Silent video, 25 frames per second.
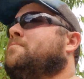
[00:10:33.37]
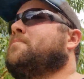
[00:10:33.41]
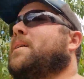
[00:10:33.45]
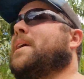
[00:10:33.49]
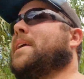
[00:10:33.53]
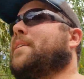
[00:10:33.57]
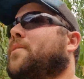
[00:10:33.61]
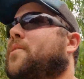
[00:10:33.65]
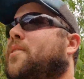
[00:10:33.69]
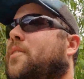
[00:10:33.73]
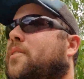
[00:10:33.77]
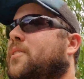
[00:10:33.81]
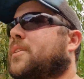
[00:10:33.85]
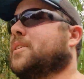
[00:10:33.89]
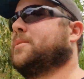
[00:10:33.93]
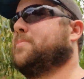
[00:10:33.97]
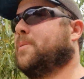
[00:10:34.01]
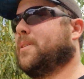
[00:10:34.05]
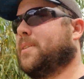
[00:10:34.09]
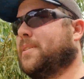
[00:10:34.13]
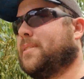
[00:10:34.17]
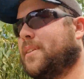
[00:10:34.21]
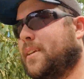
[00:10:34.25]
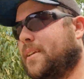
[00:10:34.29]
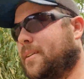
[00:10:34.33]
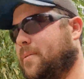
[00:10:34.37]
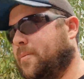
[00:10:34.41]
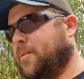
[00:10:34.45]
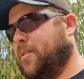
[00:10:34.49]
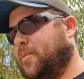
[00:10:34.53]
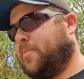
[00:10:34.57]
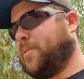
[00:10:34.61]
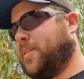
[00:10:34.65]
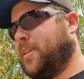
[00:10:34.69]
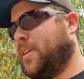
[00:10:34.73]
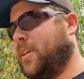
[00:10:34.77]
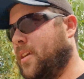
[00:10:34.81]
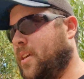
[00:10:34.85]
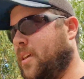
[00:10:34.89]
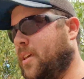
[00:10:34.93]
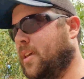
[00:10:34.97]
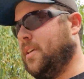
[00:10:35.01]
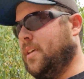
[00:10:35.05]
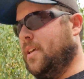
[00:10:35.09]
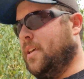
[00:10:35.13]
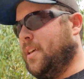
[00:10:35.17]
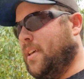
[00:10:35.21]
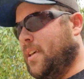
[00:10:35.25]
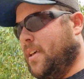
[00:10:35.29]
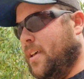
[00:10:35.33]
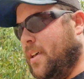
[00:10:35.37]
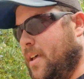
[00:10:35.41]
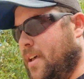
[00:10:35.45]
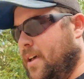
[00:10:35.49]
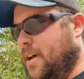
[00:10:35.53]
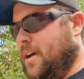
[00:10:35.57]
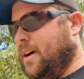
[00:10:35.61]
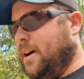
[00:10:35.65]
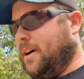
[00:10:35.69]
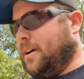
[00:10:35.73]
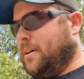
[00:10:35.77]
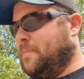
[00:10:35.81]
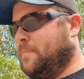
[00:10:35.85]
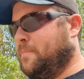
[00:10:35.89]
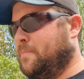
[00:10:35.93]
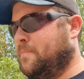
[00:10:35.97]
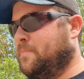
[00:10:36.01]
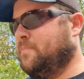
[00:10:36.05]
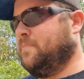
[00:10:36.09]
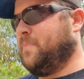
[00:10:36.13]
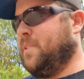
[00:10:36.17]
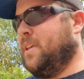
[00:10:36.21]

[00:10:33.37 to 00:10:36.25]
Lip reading: mean thing that's been said about me. And